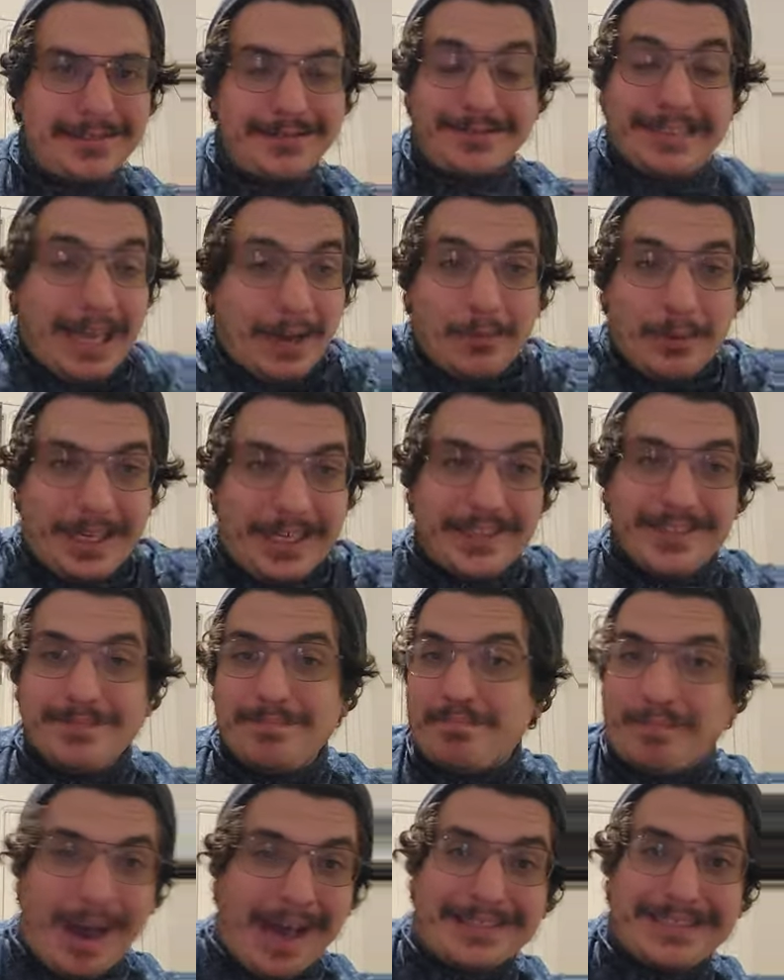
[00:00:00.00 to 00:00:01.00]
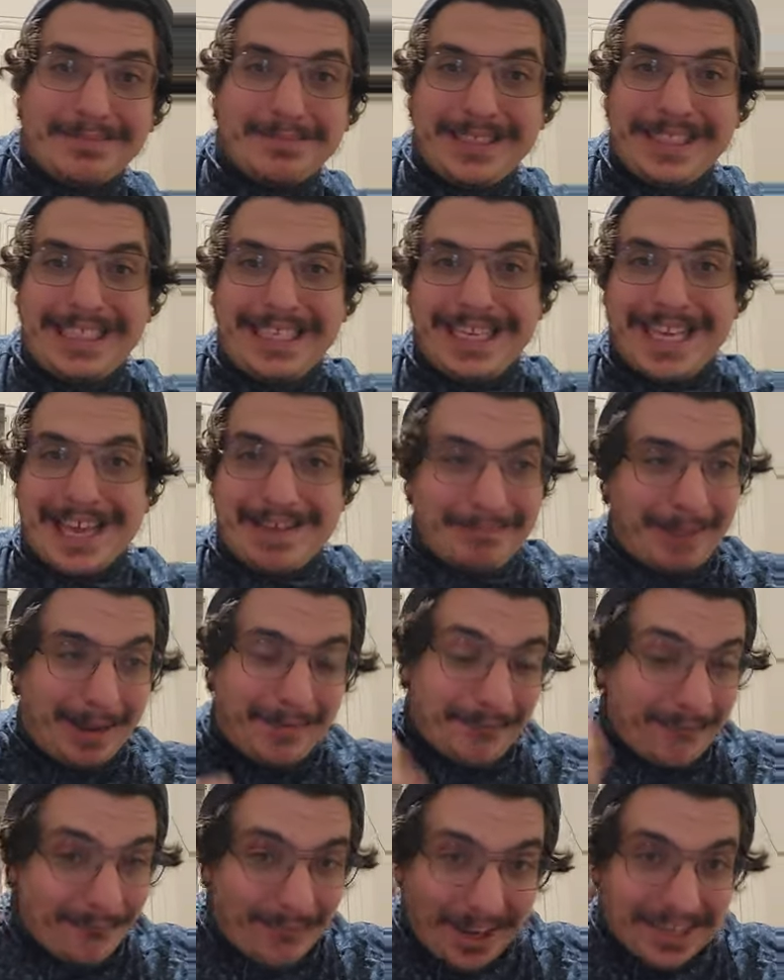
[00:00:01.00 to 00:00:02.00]
Is that weird? Possibly. Am
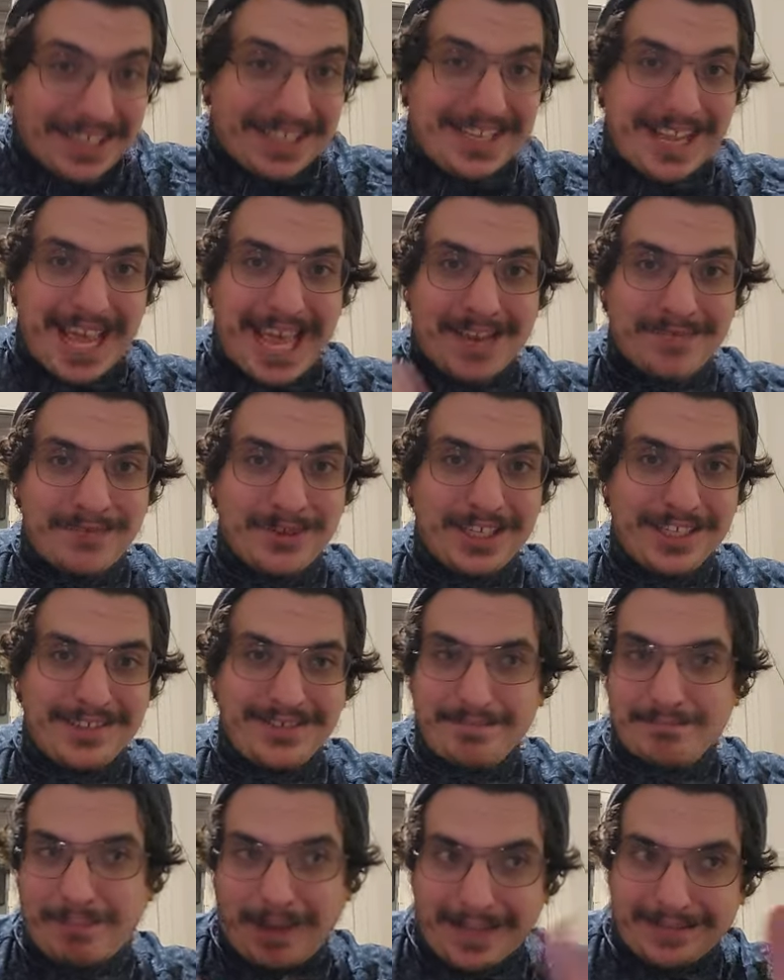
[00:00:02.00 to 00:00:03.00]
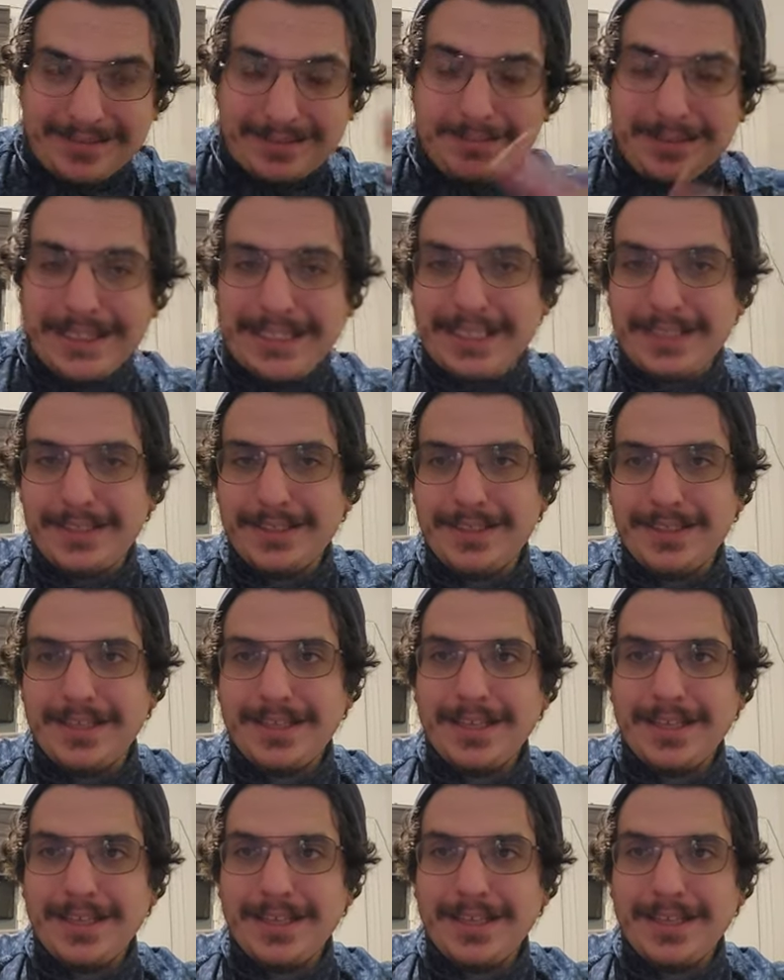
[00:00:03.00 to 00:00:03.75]
I fucked in the head for this? Possibly.